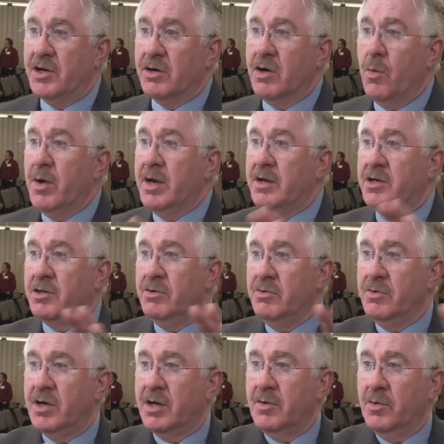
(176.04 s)
going
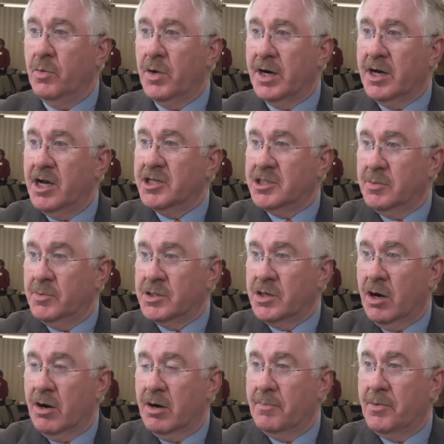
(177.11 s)
to where customers
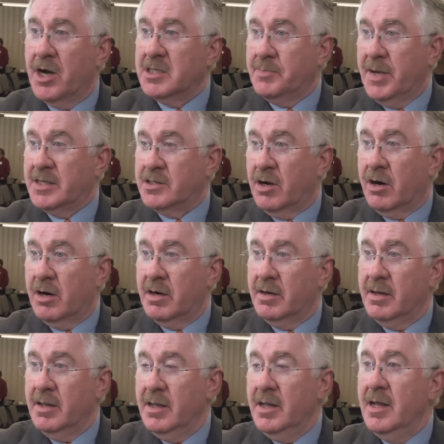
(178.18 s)
are, prospects are,
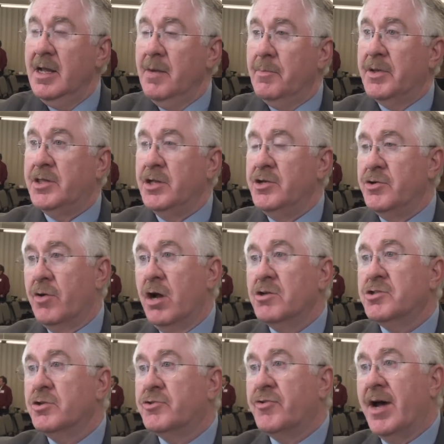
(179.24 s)
but then you're
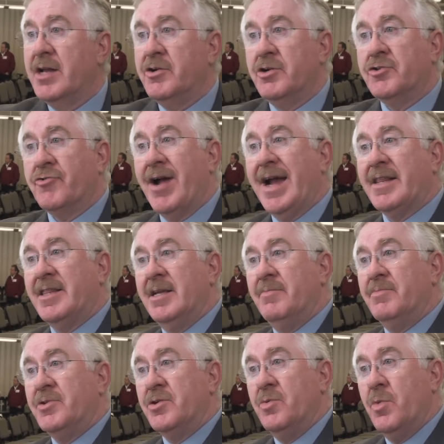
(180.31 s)
also trying to attract
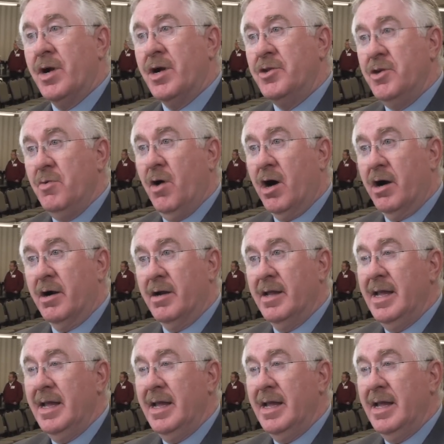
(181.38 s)
them to where you are,